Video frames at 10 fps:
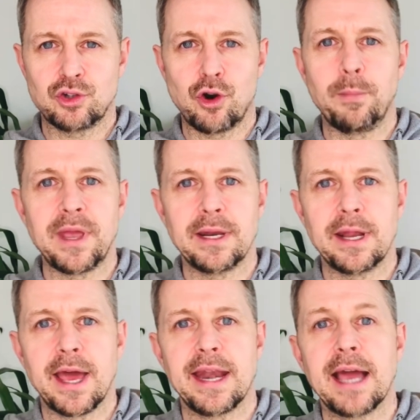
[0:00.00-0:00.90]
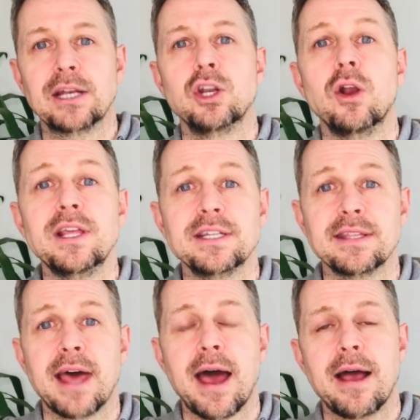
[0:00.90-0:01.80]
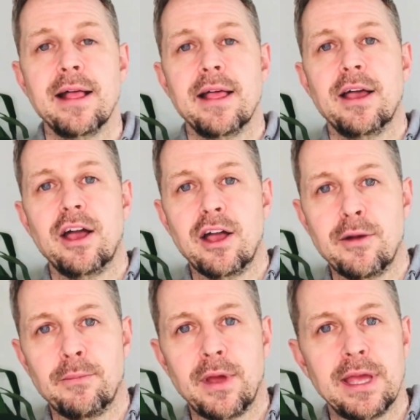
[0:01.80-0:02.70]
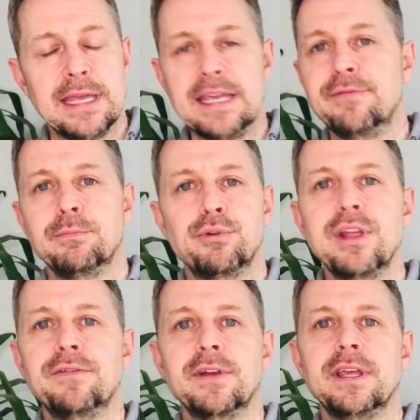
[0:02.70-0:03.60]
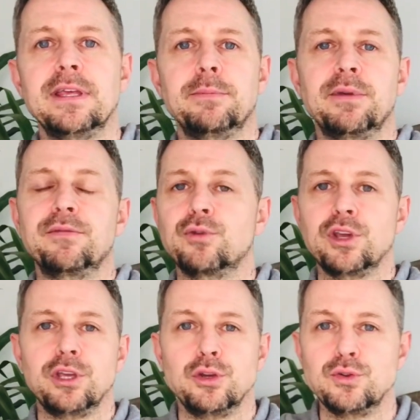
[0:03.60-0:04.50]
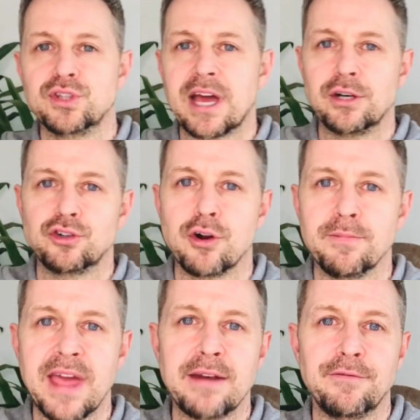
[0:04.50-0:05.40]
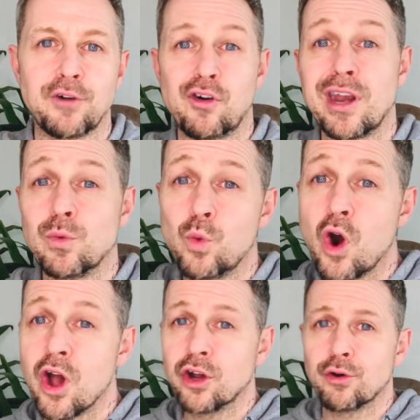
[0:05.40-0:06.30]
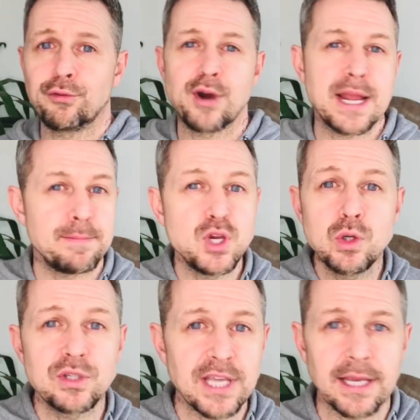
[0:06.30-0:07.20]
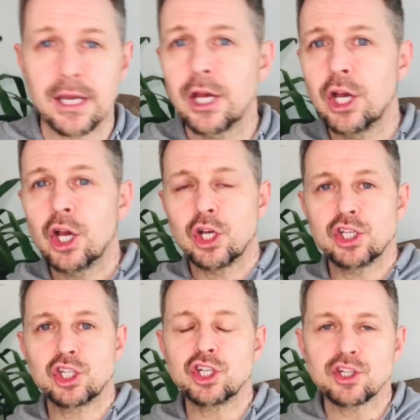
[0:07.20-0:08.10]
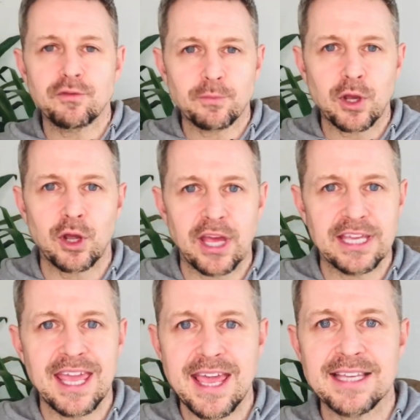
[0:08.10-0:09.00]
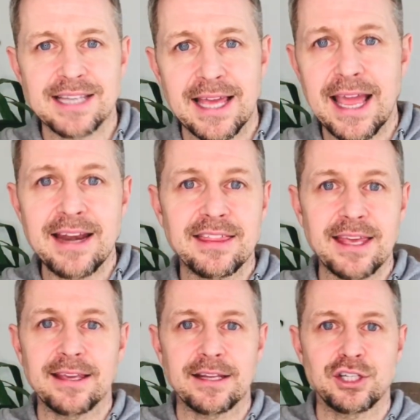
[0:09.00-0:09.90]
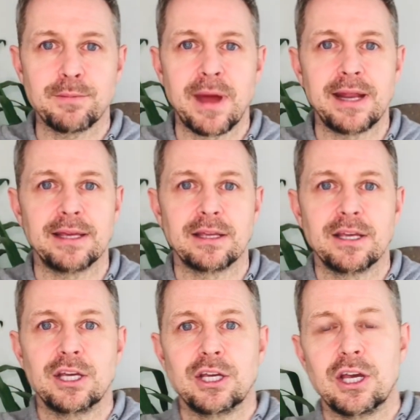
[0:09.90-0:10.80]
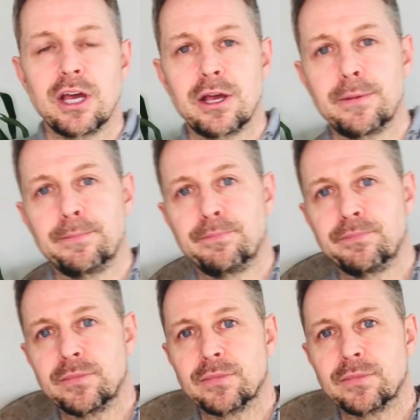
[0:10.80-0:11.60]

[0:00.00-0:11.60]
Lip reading: drop in and acknowledge that. Even briefly before you use that drum then for any work or for any music. It's just a case like anything in shamanic, on